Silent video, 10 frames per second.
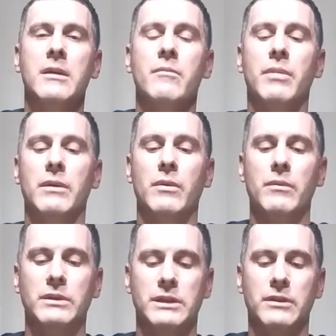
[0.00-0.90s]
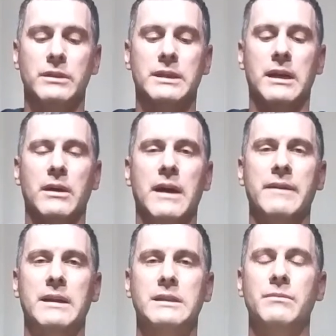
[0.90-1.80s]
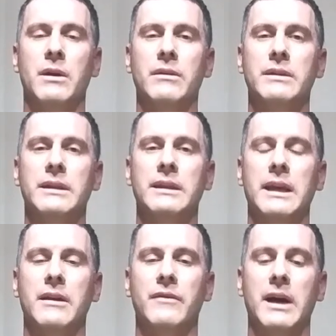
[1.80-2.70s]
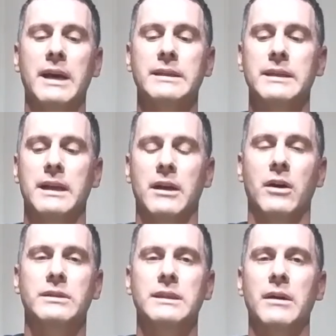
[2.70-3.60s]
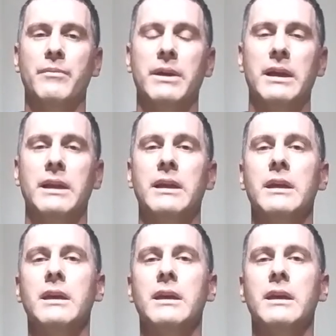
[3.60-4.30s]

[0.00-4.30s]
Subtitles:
But what we'll do is that I'll have that small thin layer of ice, and I'll dump in,